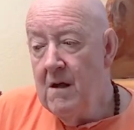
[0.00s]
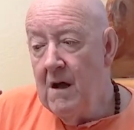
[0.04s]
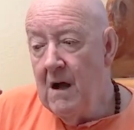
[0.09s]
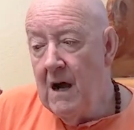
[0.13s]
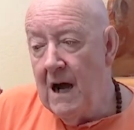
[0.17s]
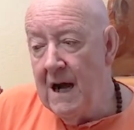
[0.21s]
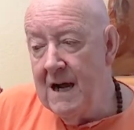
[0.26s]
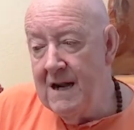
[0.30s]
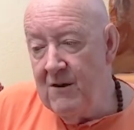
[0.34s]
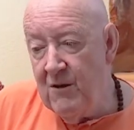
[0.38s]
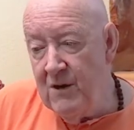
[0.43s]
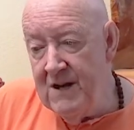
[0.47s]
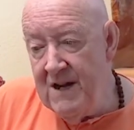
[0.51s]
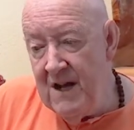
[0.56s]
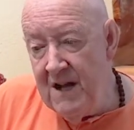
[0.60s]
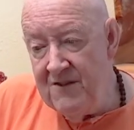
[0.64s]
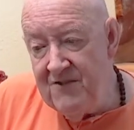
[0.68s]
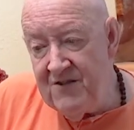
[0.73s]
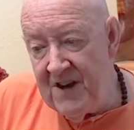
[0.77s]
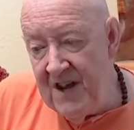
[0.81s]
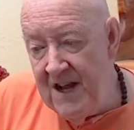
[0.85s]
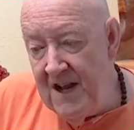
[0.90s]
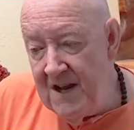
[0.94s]
I could not
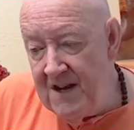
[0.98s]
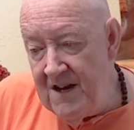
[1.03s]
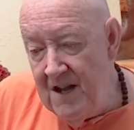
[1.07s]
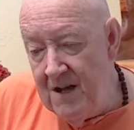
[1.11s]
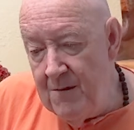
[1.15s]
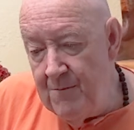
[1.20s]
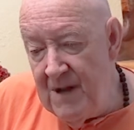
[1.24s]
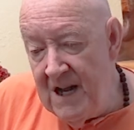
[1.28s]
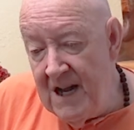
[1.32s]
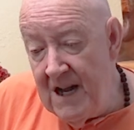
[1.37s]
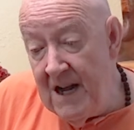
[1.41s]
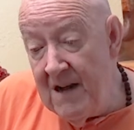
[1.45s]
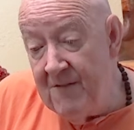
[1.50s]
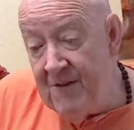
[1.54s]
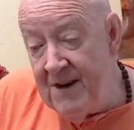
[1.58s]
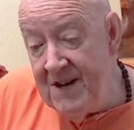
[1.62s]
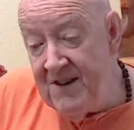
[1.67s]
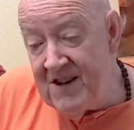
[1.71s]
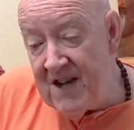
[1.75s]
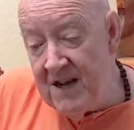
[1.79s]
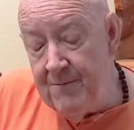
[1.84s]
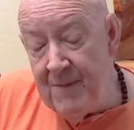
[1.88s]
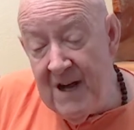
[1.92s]
stand him. And every
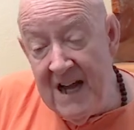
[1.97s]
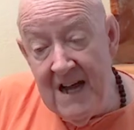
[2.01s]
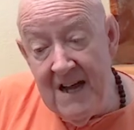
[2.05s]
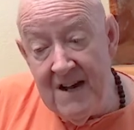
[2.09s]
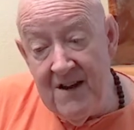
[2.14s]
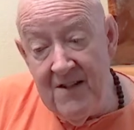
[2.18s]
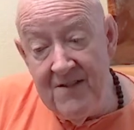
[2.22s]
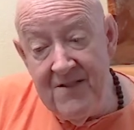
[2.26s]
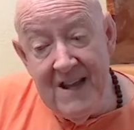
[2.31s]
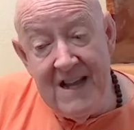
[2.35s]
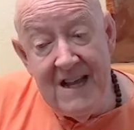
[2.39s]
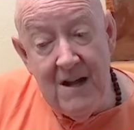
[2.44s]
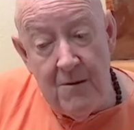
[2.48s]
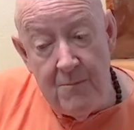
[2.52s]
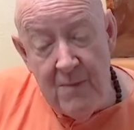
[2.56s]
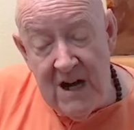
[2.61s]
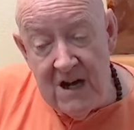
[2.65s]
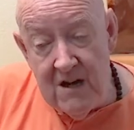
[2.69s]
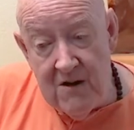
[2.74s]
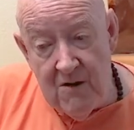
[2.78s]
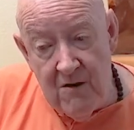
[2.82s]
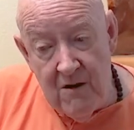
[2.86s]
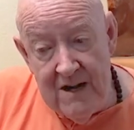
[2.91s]
time I had to think
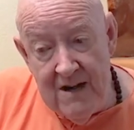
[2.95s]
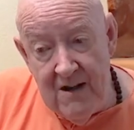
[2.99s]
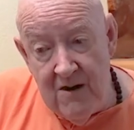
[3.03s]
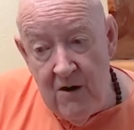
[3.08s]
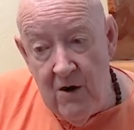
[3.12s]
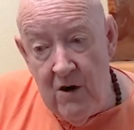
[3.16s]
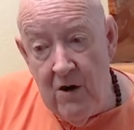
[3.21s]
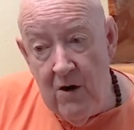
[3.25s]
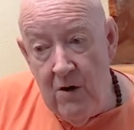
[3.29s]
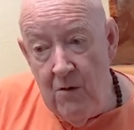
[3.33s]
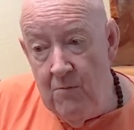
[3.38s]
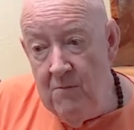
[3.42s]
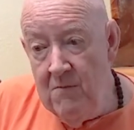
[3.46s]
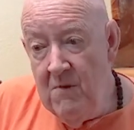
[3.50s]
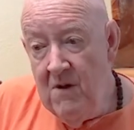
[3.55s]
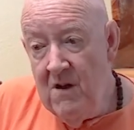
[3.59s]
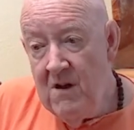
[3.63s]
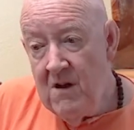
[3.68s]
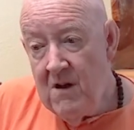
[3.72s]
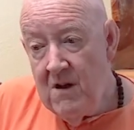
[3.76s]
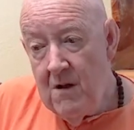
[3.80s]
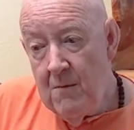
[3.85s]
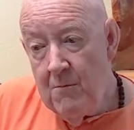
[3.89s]
about going home,
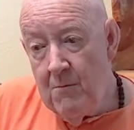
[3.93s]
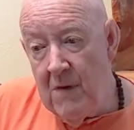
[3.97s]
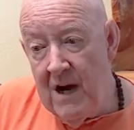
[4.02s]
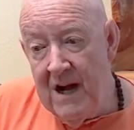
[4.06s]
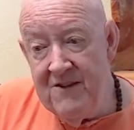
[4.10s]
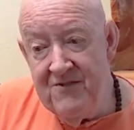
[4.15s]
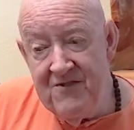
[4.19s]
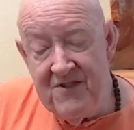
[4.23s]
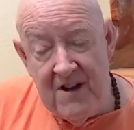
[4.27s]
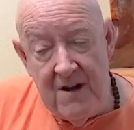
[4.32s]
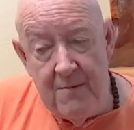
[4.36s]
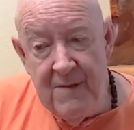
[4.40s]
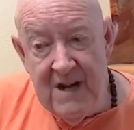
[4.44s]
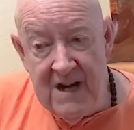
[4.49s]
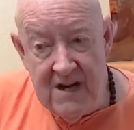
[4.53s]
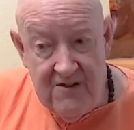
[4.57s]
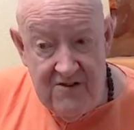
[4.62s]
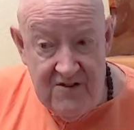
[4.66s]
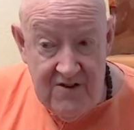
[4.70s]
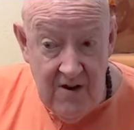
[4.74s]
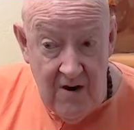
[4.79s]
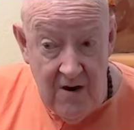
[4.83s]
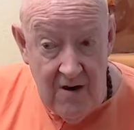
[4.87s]
my
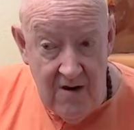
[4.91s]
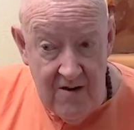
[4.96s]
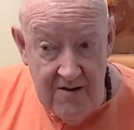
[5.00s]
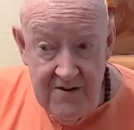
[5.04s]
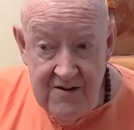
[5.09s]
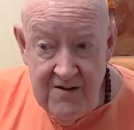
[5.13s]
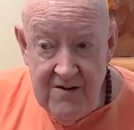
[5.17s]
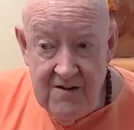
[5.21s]
stomach turned.